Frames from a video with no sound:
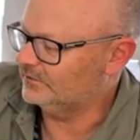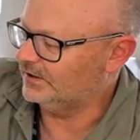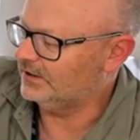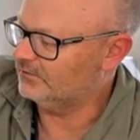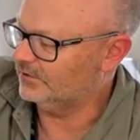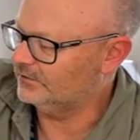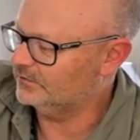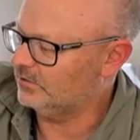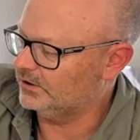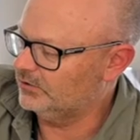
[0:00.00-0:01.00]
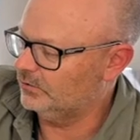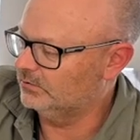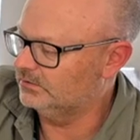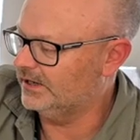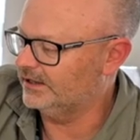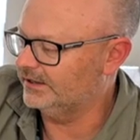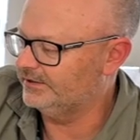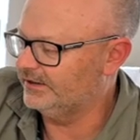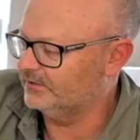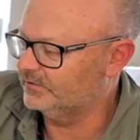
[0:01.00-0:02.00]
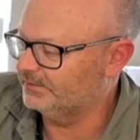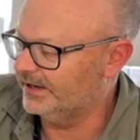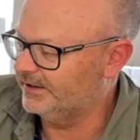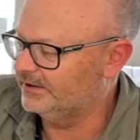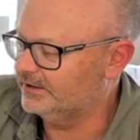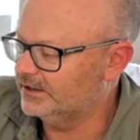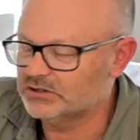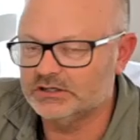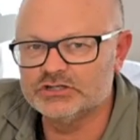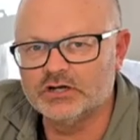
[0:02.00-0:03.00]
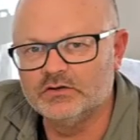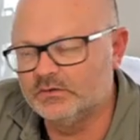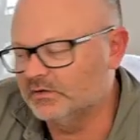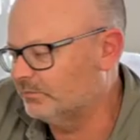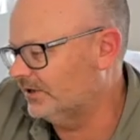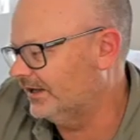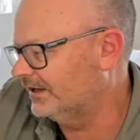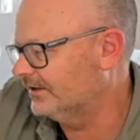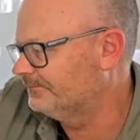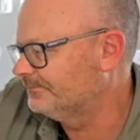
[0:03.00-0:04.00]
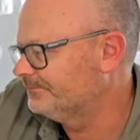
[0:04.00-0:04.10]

can see you've got this quite cool LED display that actually shows what's playing.